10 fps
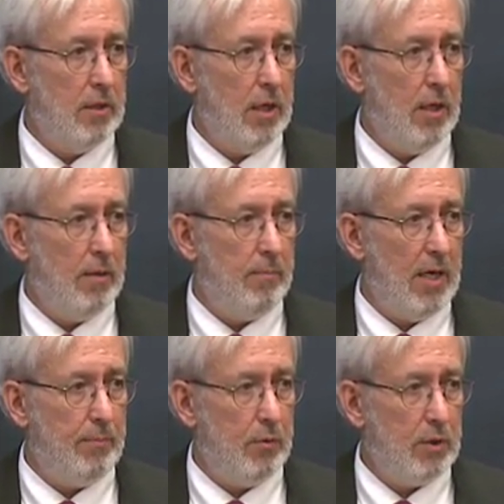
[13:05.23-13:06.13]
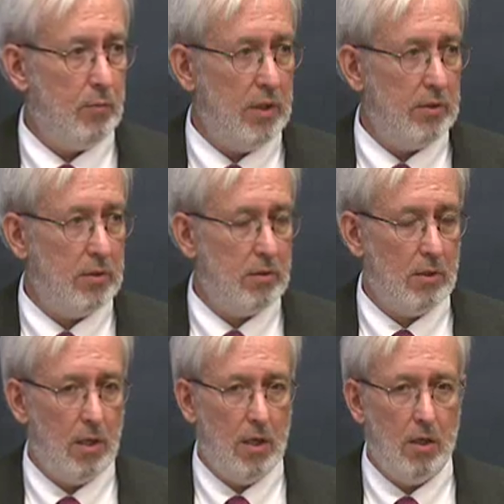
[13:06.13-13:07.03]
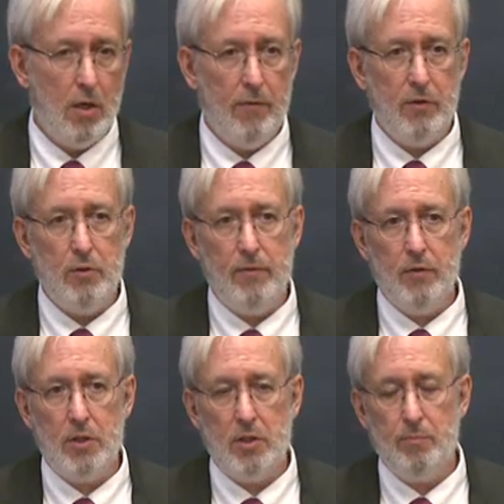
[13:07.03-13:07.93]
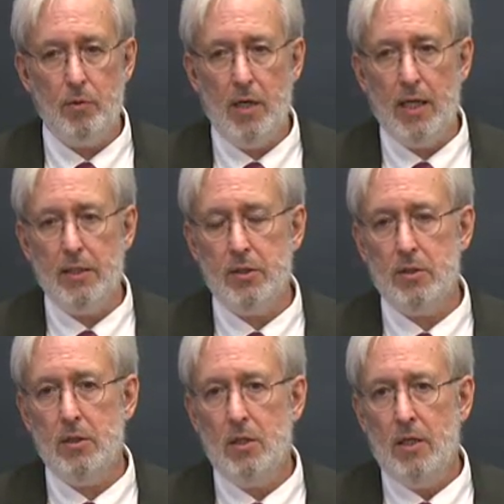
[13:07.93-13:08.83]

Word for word: uh, my book with uh, Harvard University Press